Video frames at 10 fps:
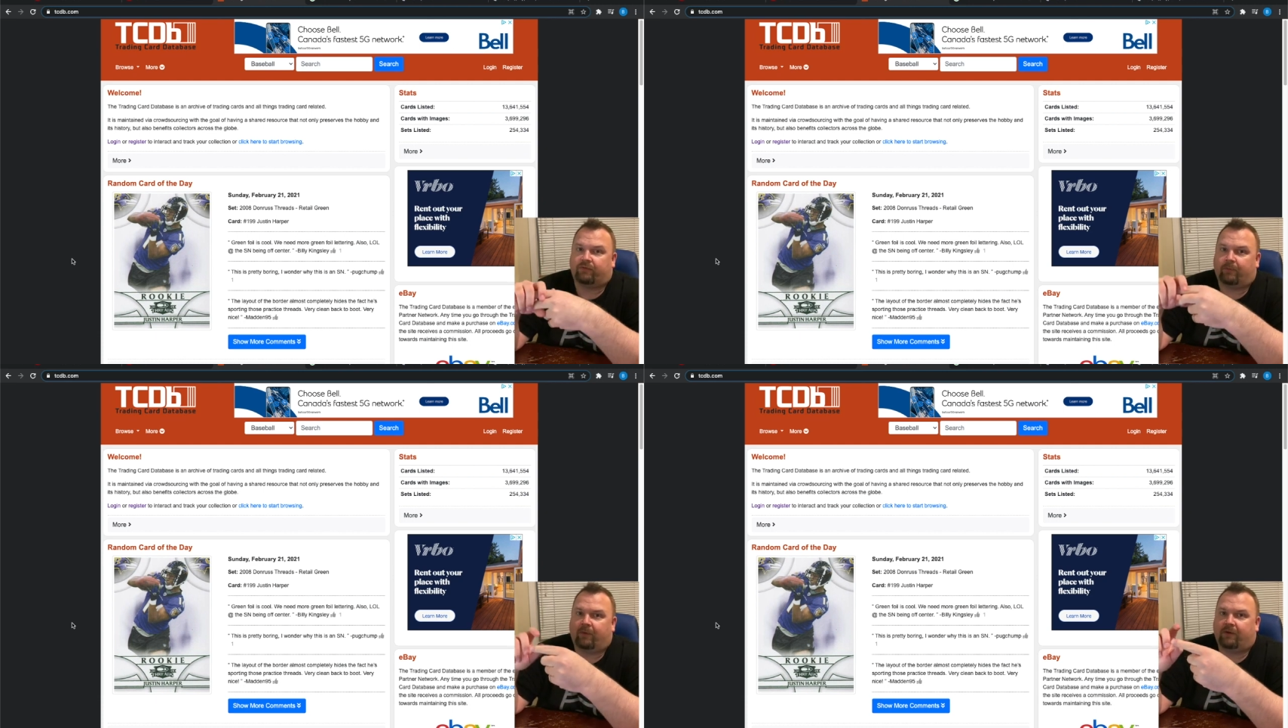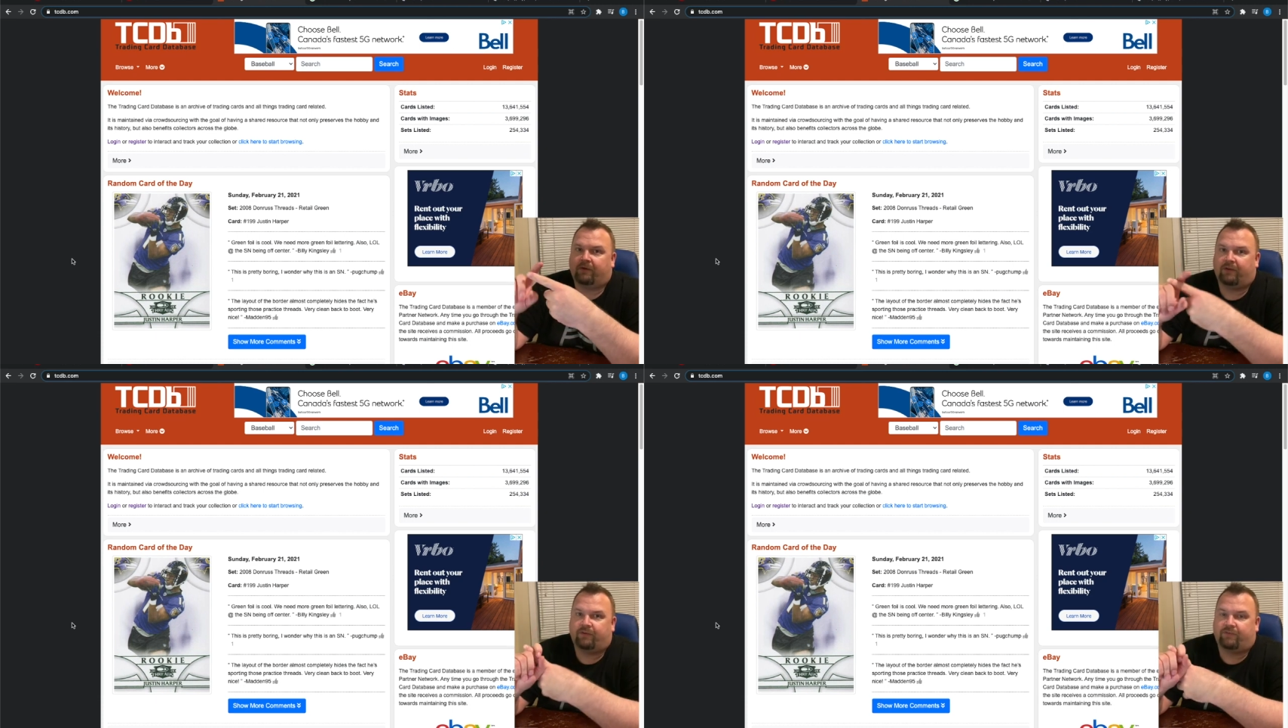One
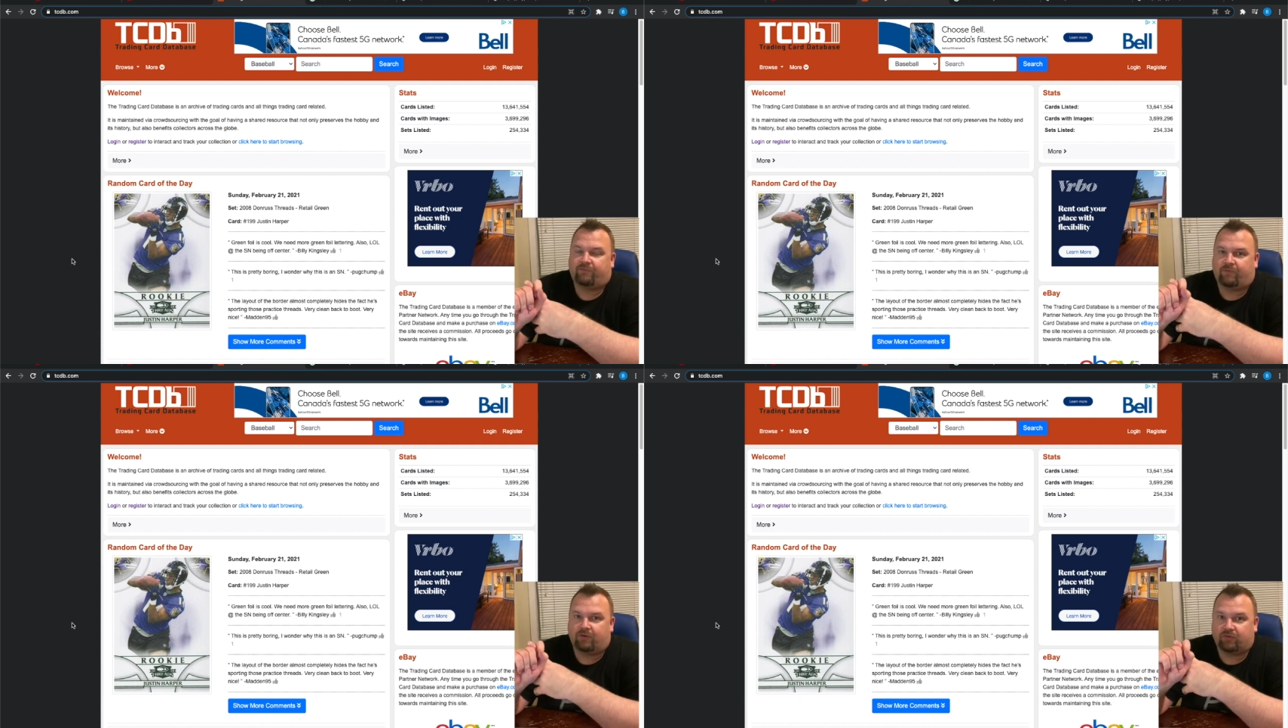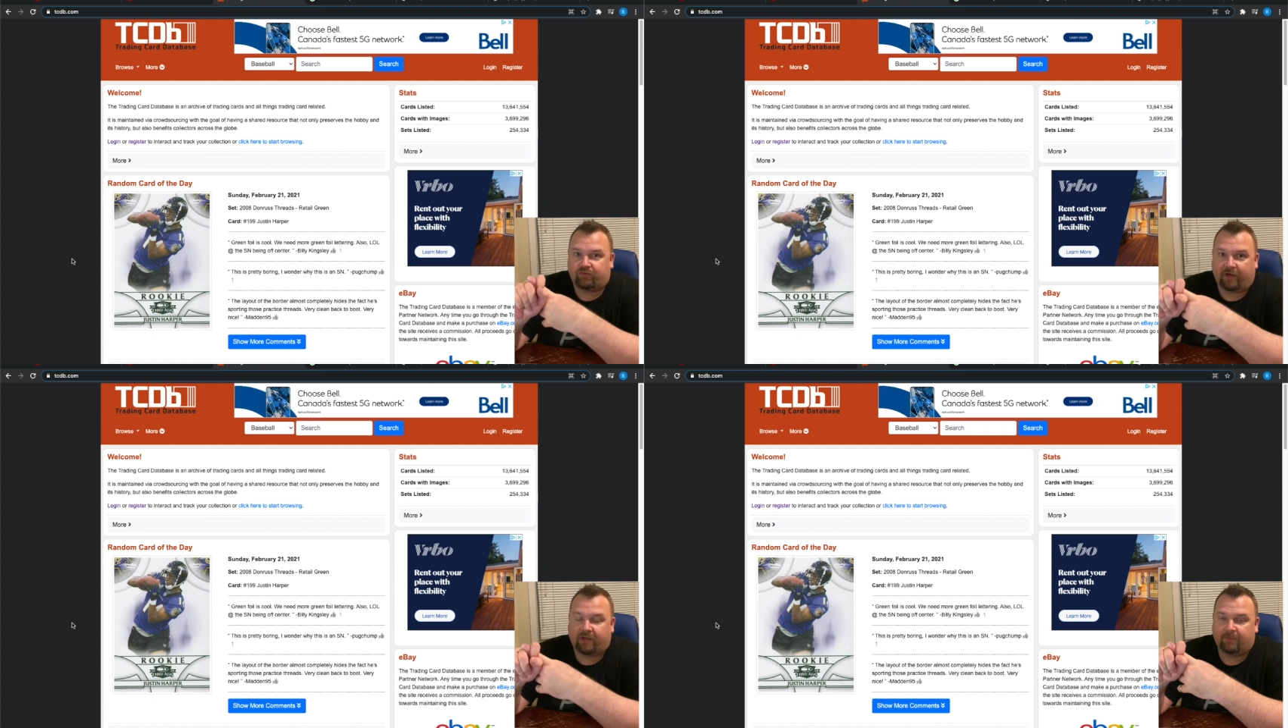is for
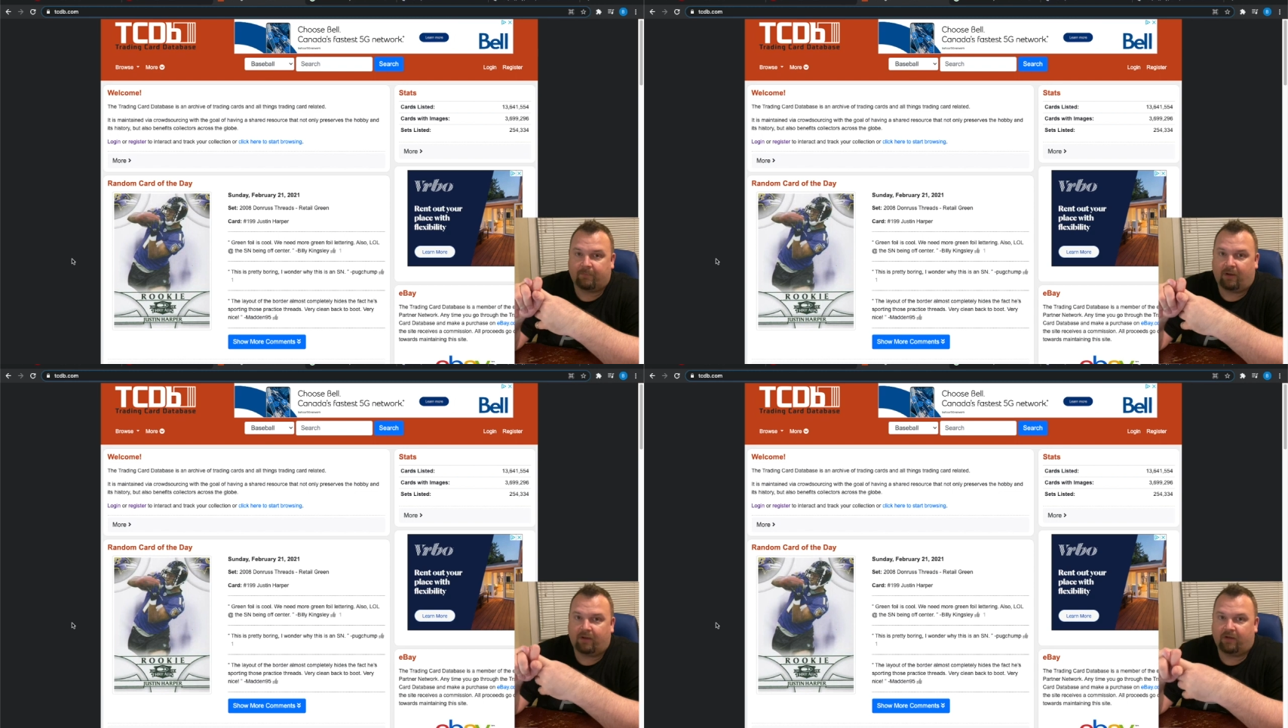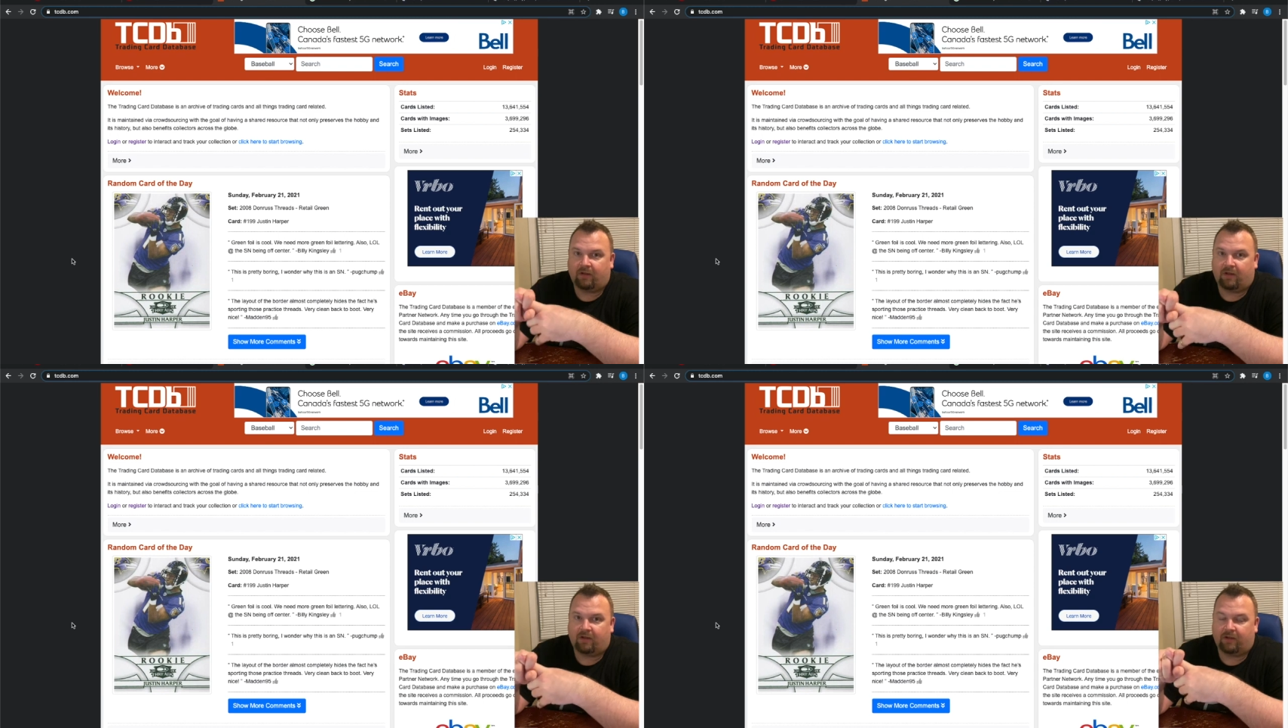tracking my
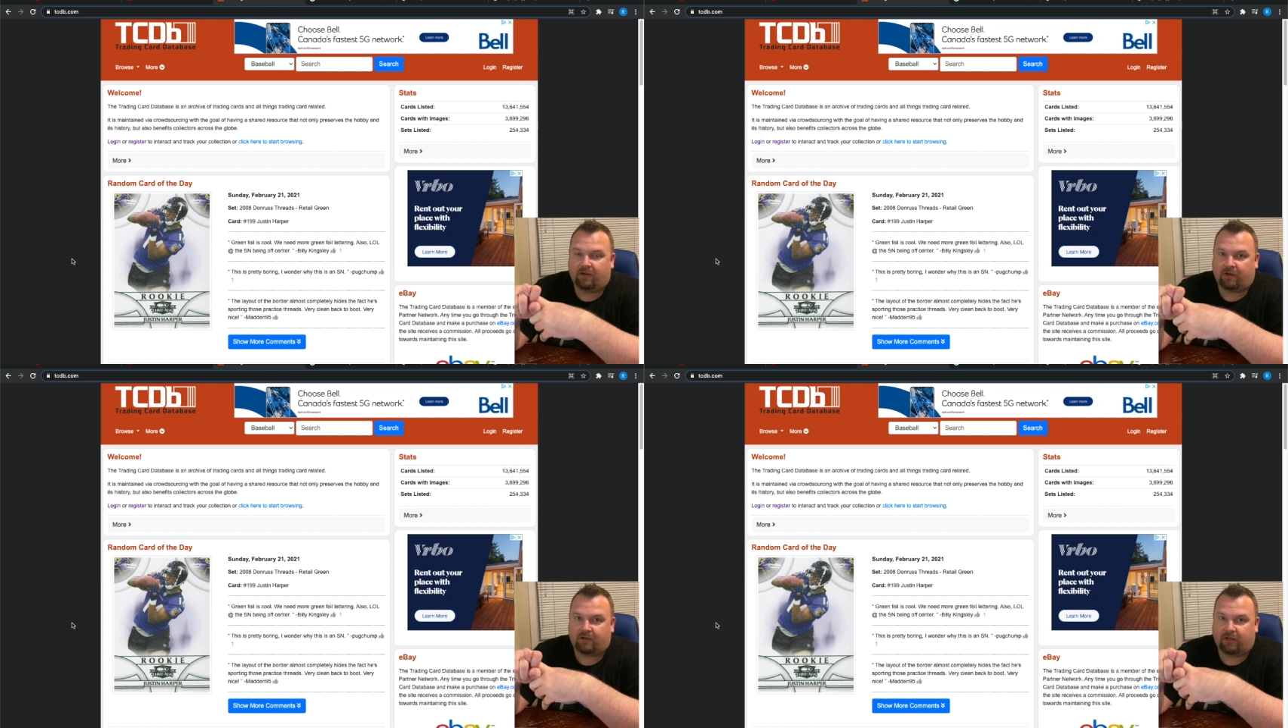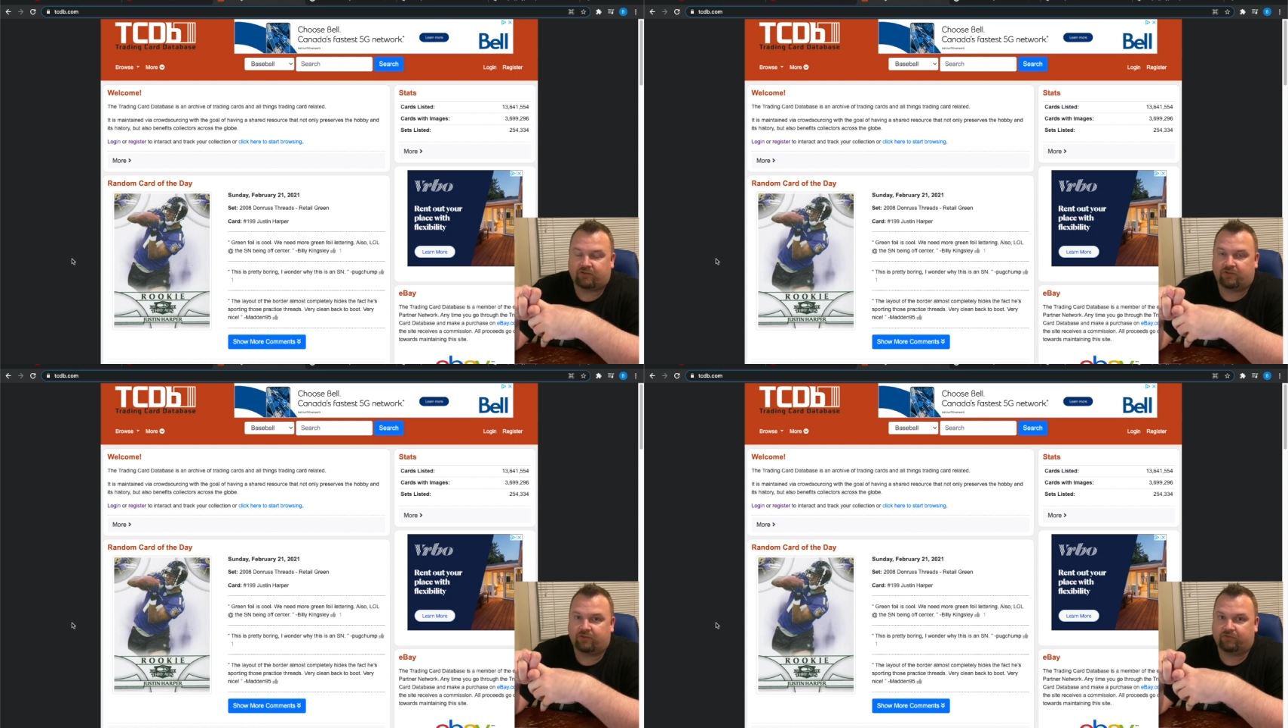
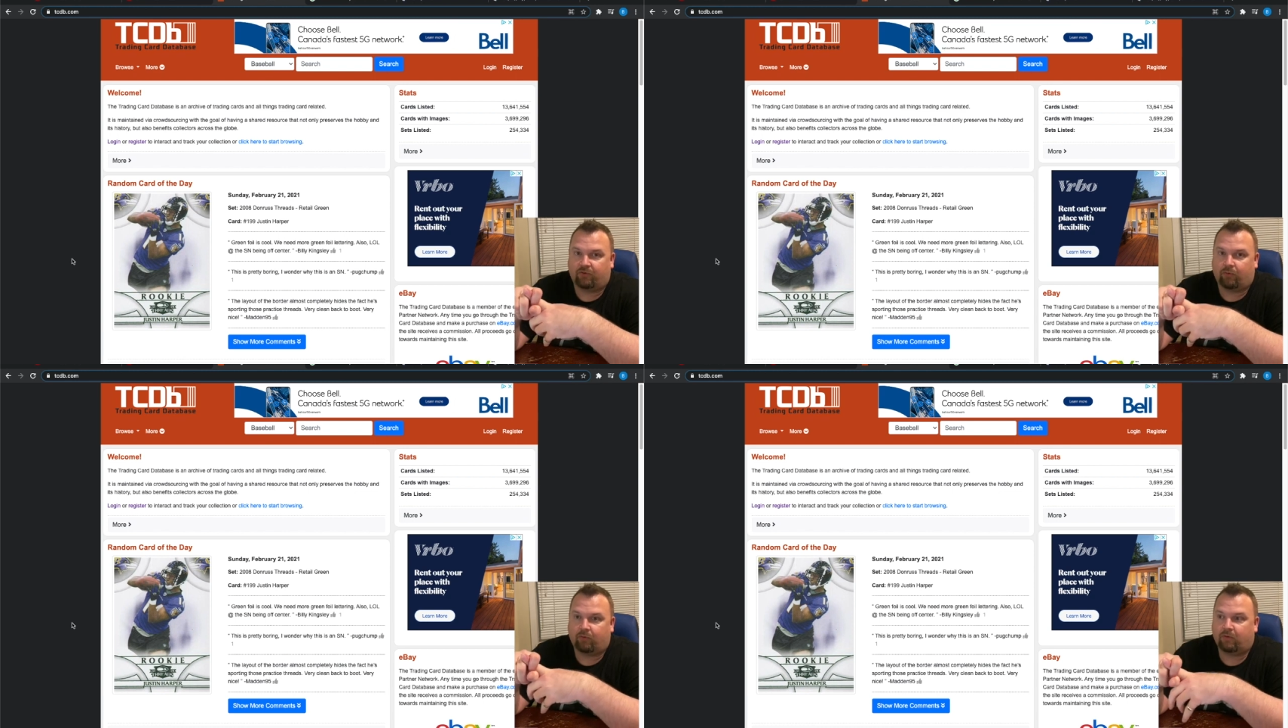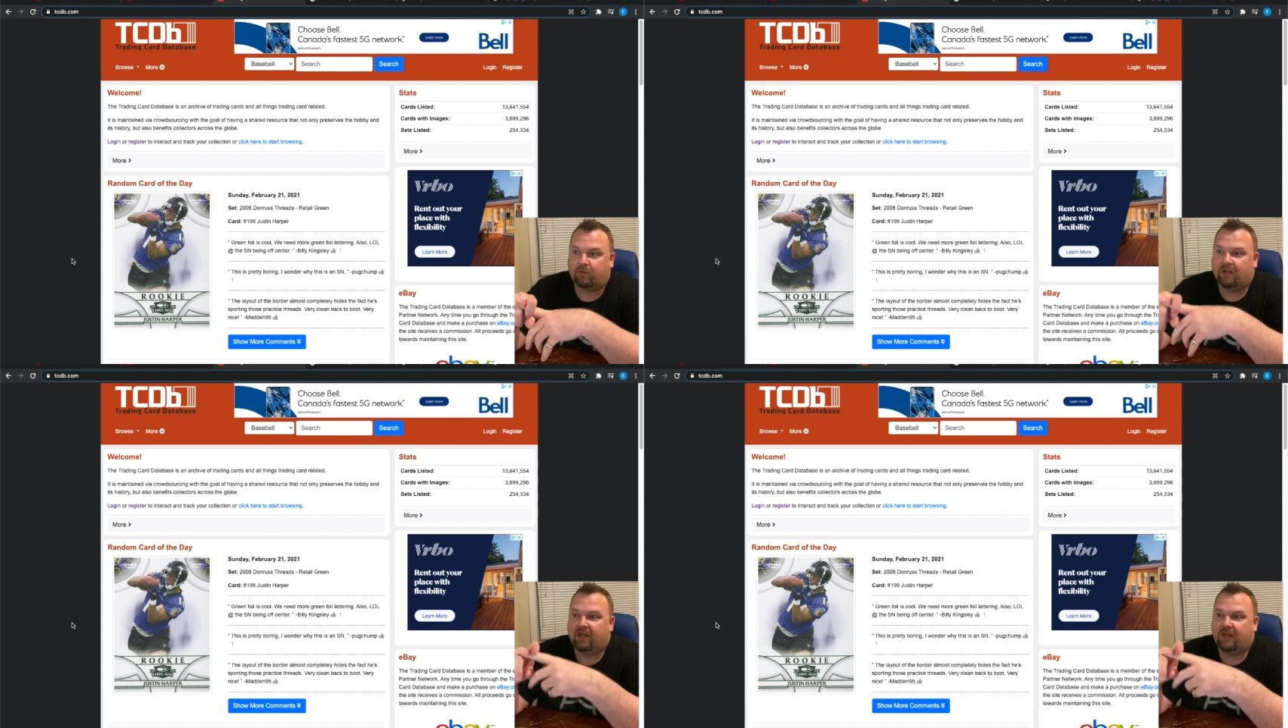collection as a whole,